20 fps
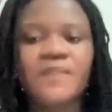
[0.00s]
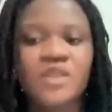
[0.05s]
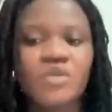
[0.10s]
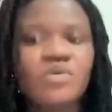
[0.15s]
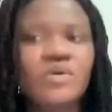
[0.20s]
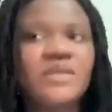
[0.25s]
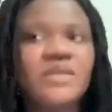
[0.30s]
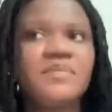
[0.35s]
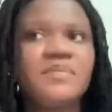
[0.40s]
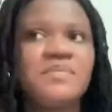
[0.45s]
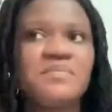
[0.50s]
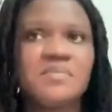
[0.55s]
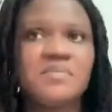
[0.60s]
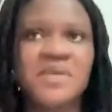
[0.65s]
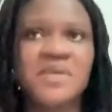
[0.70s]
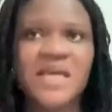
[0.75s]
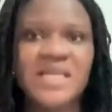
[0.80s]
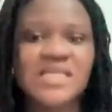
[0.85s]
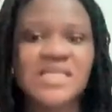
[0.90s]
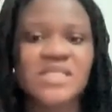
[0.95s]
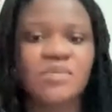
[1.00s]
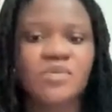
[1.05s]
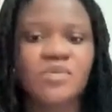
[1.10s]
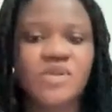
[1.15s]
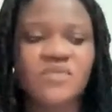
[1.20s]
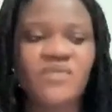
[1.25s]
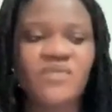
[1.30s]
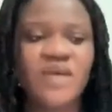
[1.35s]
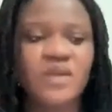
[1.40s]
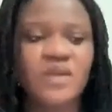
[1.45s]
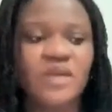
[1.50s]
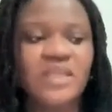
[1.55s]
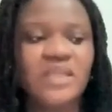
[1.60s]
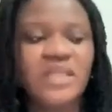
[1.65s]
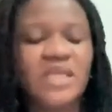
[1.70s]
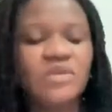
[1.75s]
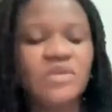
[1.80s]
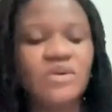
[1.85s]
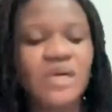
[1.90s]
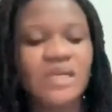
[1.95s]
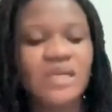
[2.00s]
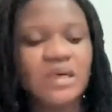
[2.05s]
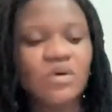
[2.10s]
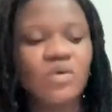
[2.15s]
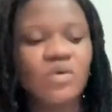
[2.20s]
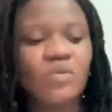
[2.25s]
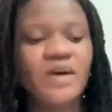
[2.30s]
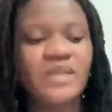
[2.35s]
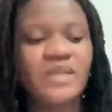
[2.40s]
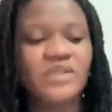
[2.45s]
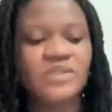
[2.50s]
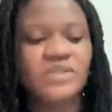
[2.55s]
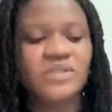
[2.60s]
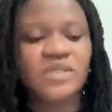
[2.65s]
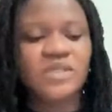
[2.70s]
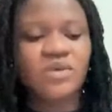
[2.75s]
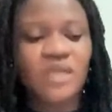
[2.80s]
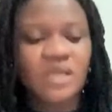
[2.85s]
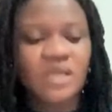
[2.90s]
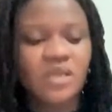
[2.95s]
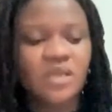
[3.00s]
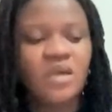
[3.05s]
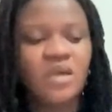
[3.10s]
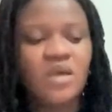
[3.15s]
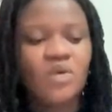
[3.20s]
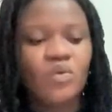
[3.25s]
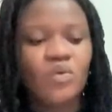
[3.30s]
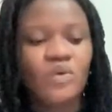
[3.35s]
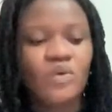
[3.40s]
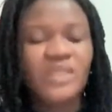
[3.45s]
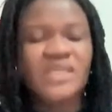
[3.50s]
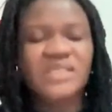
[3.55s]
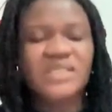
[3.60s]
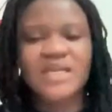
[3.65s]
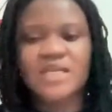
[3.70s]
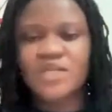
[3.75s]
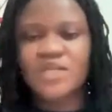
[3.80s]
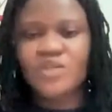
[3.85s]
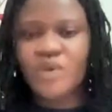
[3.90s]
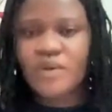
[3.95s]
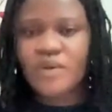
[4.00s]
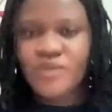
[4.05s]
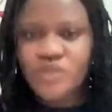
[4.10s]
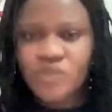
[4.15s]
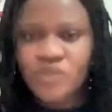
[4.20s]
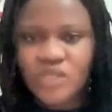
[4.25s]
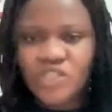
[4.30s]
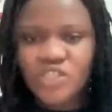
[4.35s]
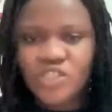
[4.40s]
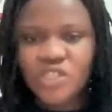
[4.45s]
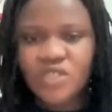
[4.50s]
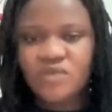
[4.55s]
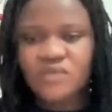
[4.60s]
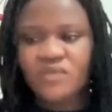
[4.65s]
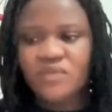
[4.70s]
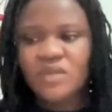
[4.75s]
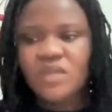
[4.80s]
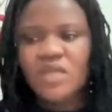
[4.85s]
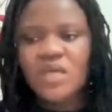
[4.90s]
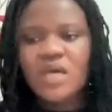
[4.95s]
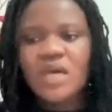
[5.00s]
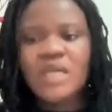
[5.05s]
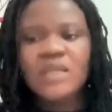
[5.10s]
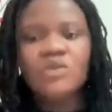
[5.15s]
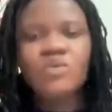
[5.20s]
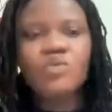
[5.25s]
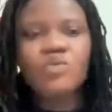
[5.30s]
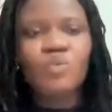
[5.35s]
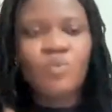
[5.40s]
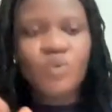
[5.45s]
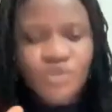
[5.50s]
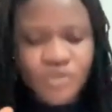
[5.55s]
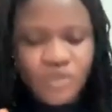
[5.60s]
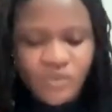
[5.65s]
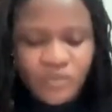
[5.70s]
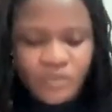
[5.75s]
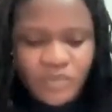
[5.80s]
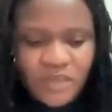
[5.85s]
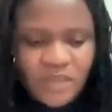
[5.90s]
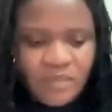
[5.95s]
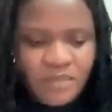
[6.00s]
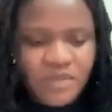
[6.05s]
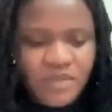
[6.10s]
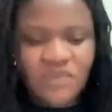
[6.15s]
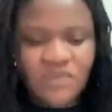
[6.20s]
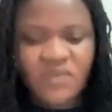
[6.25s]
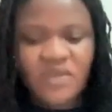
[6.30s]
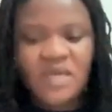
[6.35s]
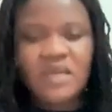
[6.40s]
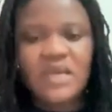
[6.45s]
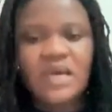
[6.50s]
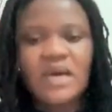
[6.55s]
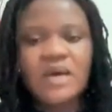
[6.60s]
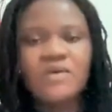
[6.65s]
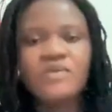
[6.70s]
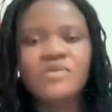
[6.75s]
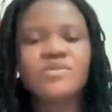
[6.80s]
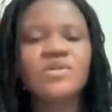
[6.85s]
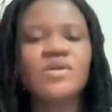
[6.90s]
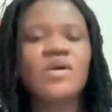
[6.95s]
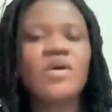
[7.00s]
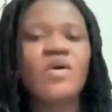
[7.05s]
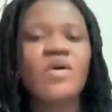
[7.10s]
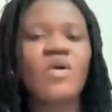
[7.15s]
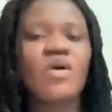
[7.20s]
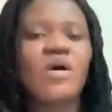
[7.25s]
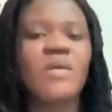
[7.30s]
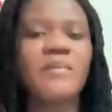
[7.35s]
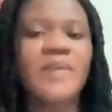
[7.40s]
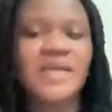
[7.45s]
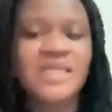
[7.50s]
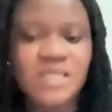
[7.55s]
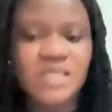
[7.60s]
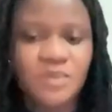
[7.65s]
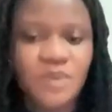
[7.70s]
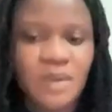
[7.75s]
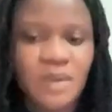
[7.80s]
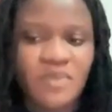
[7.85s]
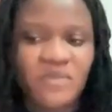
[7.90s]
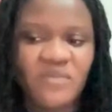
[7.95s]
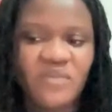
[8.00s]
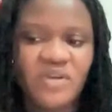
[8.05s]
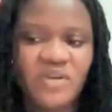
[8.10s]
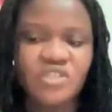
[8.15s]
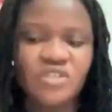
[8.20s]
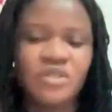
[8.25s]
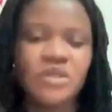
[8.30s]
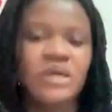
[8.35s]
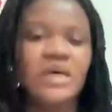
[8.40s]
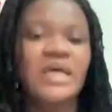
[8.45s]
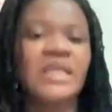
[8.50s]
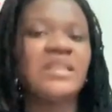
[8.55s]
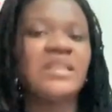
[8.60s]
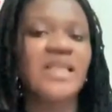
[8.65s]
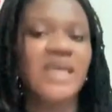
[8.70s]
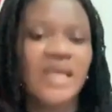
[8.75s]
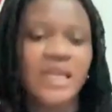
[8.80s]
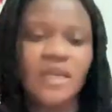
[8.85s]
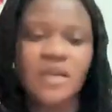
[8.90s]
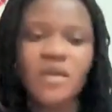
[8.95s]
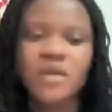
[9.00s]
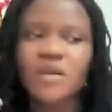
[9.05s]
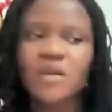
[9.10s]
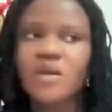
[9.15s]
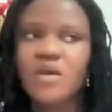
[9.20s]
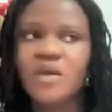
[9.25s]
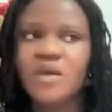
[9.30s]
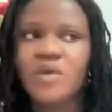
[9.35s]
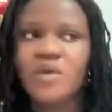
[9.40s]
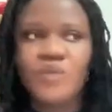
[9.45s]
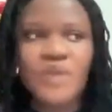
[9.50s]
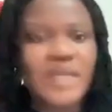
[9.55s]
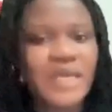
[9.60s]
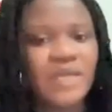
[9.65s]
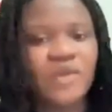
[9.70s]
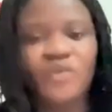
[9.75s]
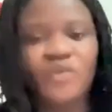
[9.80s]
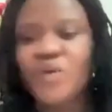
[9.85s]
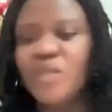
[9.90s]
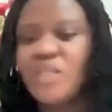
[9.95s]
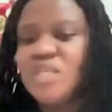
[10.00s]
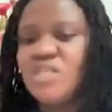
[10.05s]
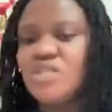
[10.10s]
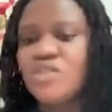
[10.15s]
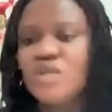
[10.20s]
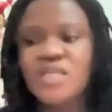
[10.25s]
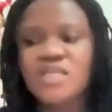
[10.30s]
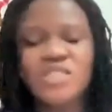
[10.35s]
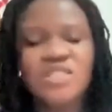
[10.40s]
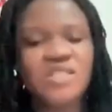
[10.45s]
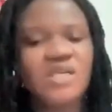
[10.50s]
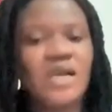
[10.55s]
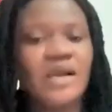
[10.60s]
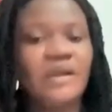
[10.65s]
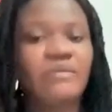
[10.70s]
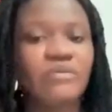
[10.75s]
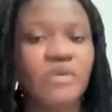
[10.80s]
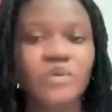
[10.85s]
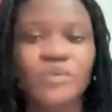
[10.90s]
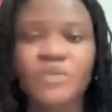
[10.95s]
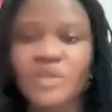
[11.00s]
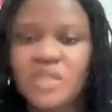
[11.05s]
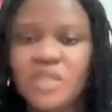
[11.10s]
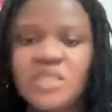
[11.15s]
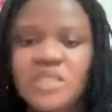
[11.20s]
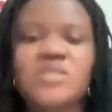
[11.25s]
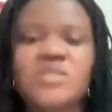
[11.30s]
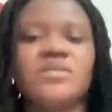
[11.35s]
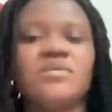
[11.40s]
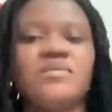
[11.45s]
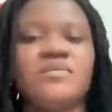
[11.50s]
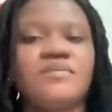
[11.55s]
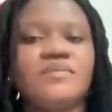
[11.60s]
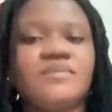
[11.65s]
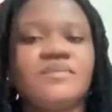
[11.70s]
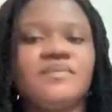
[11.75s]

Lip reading: You'll be getting the most value, and then you can now go back to say, okay, what exactly do I want to achieve? And once you're being able to figure that out, come back to the PR professional and then we can create a strategy and run with it.